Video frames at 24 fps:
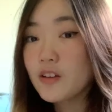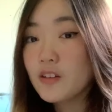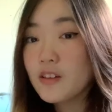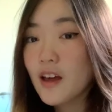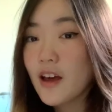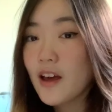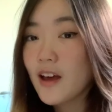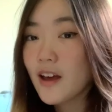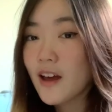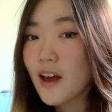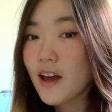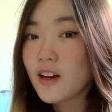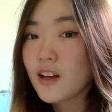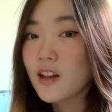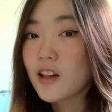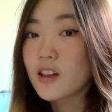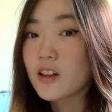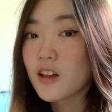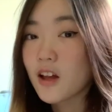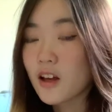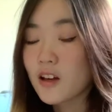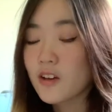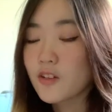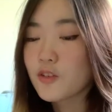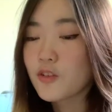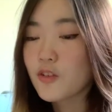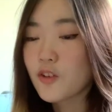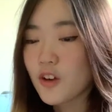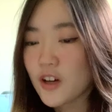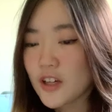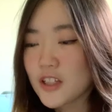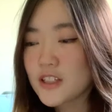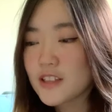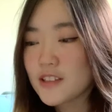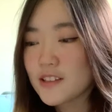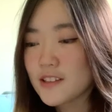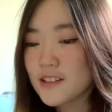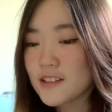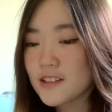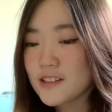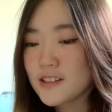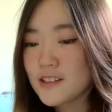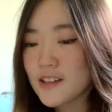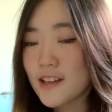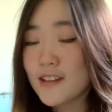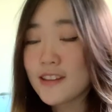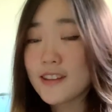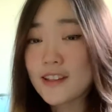know that I had a lot of
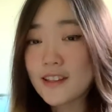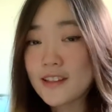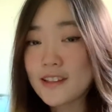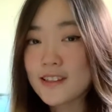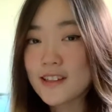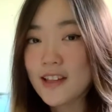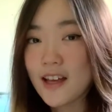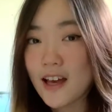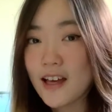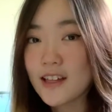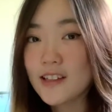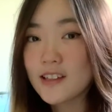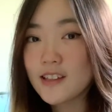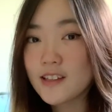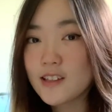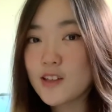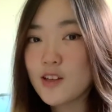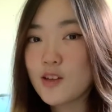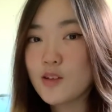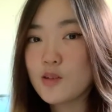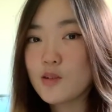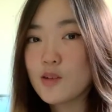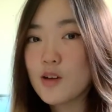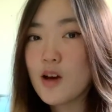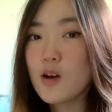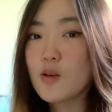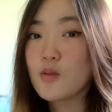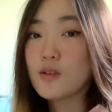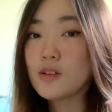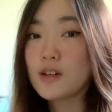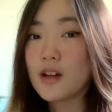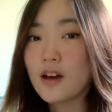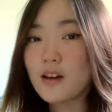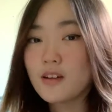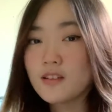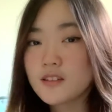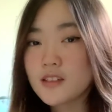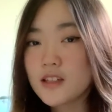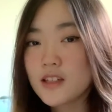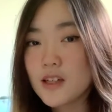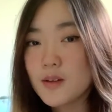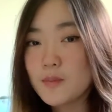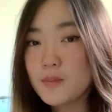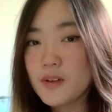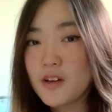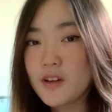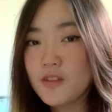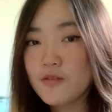questions and things that I didn't know when I was
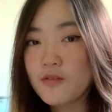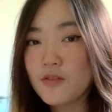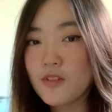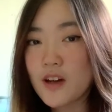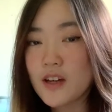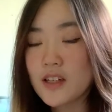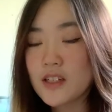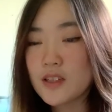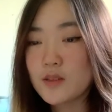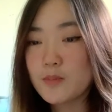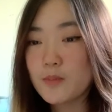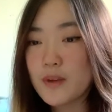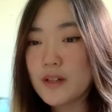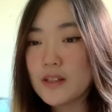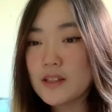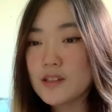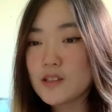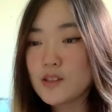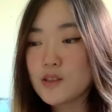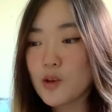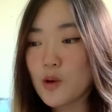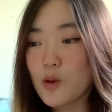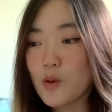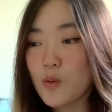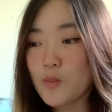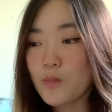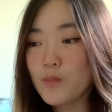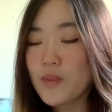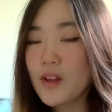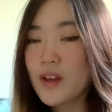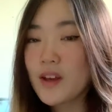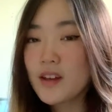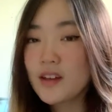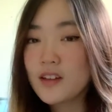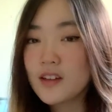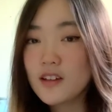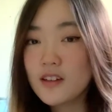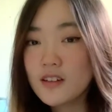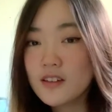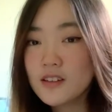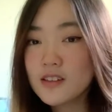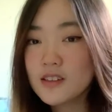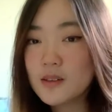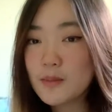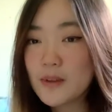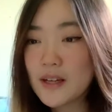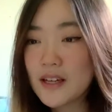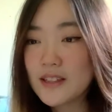gonna be a freshman, so here are
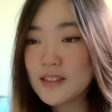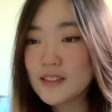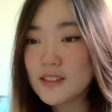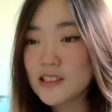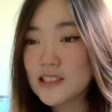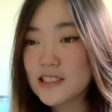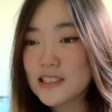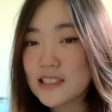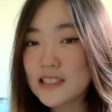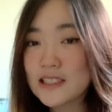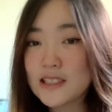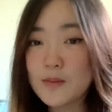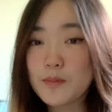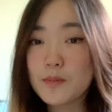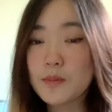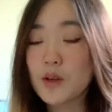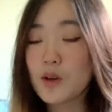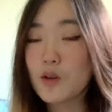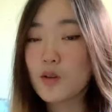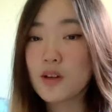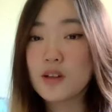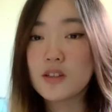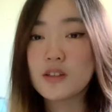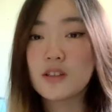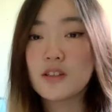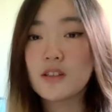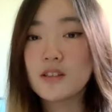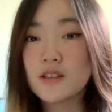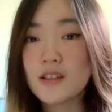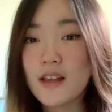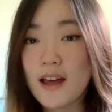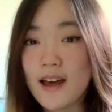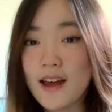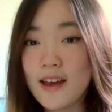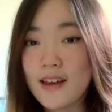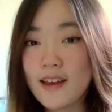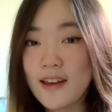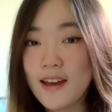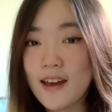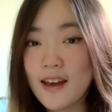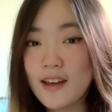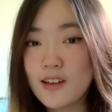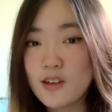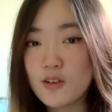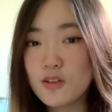some answers to some of the questions that I had,